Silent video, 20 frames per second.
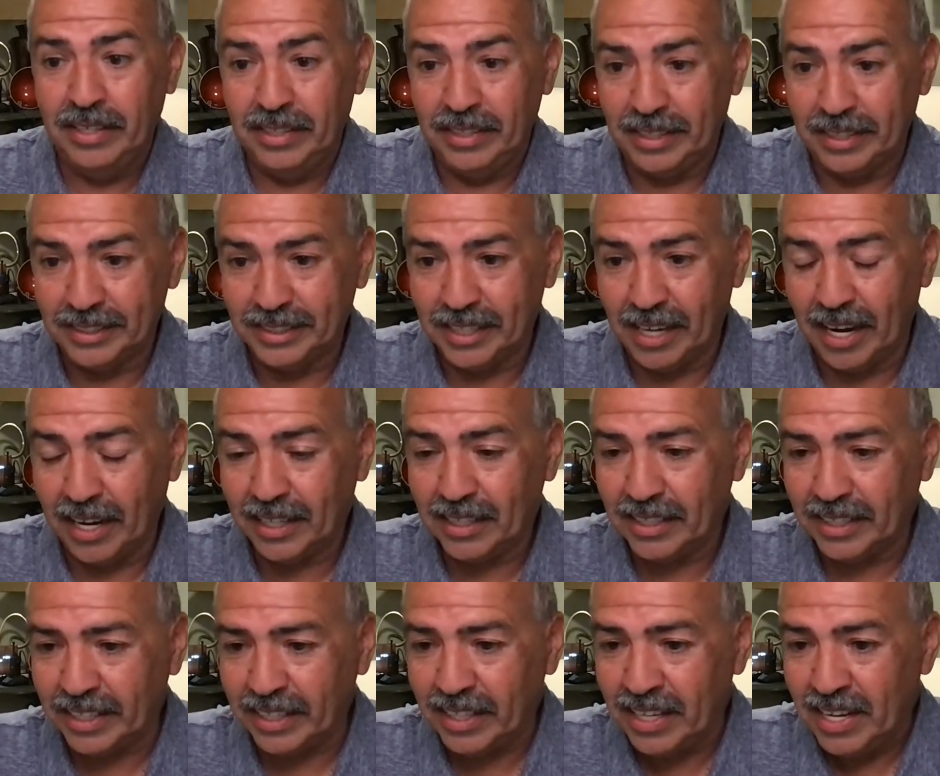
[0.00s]

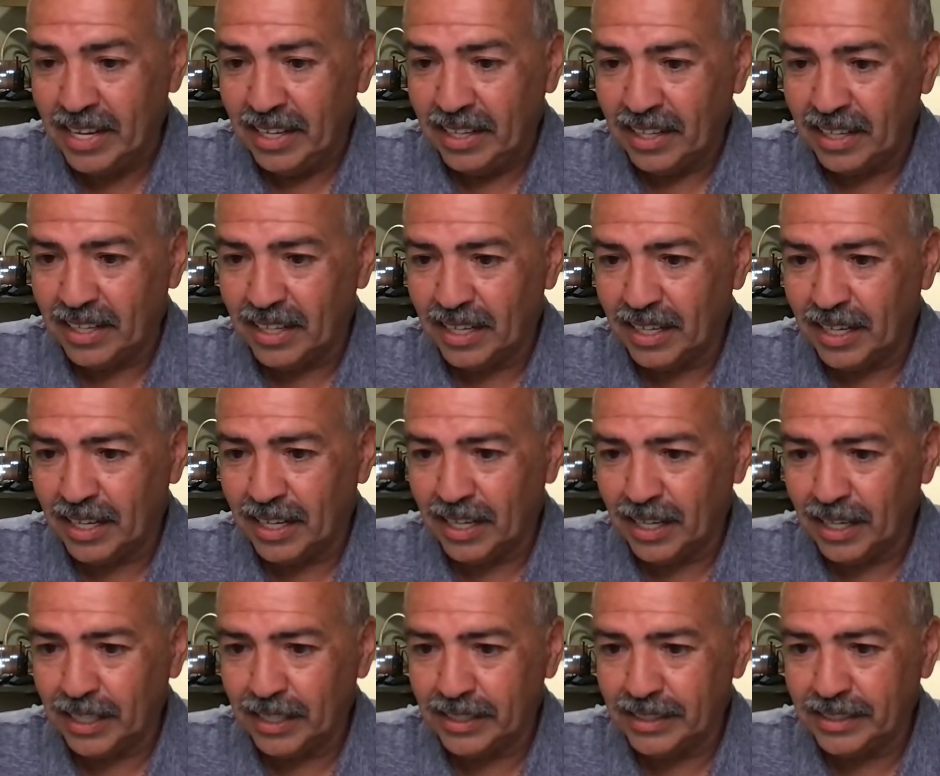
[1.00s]
exactly.
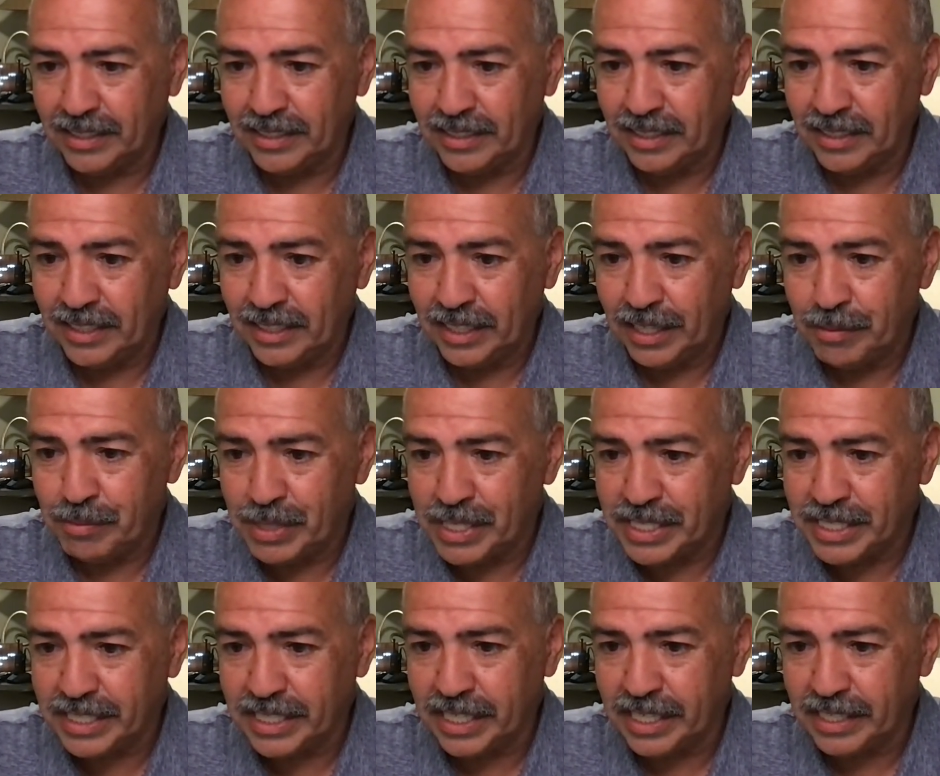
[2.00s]
Let me
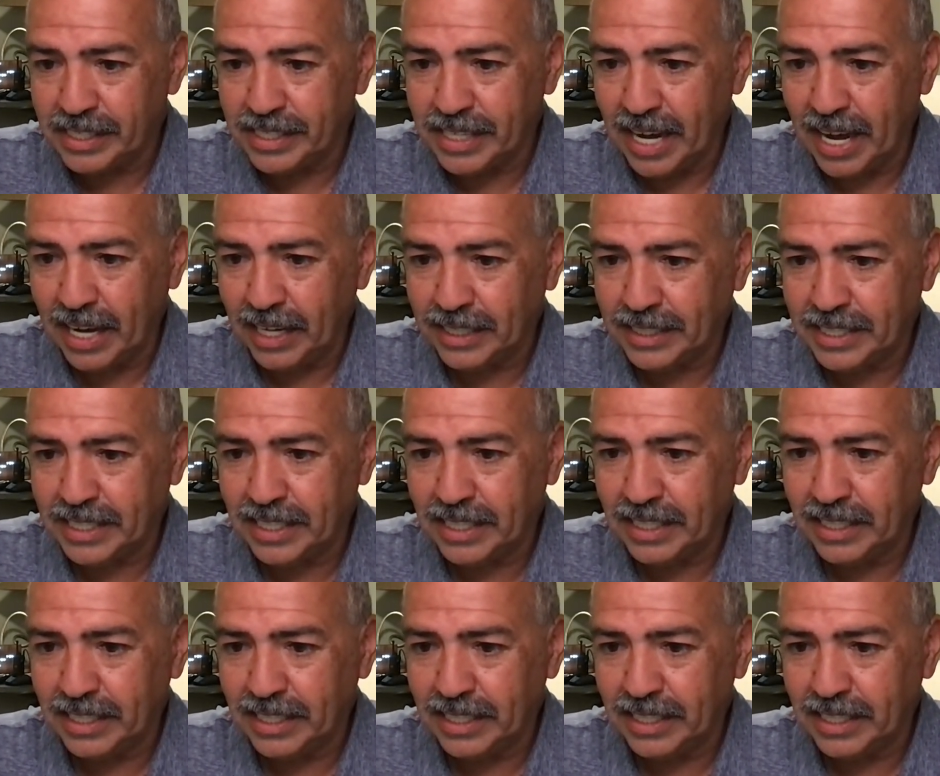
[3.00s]
see. That